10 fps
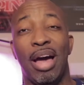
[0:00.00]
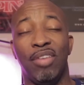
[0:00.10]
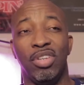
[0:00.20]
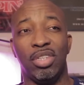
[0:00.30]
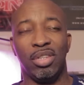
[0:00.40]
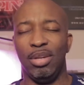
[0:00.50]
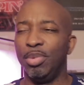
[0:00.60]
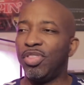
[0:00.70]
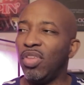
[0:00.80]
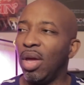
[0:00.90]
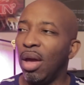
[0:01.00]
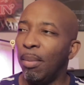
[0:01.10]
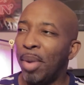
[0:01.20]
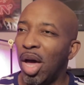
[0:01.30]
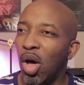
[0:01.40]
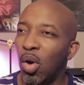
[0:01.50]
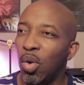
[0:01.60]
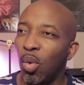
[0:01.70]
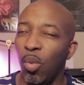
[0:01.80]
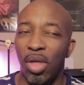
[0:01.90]
obviously, but thinking
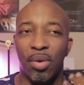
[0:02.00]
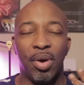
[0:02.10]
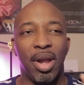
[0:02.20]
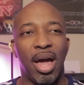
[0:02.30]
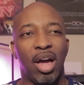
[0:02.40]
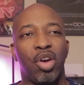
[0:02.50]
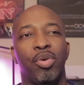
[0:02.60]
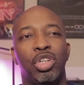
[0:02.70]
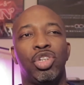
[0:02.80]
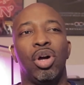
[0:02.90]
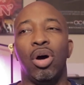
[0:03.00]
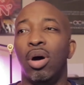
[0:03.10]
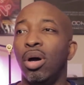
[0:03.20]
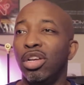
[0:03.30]
about whether or not Crenshaw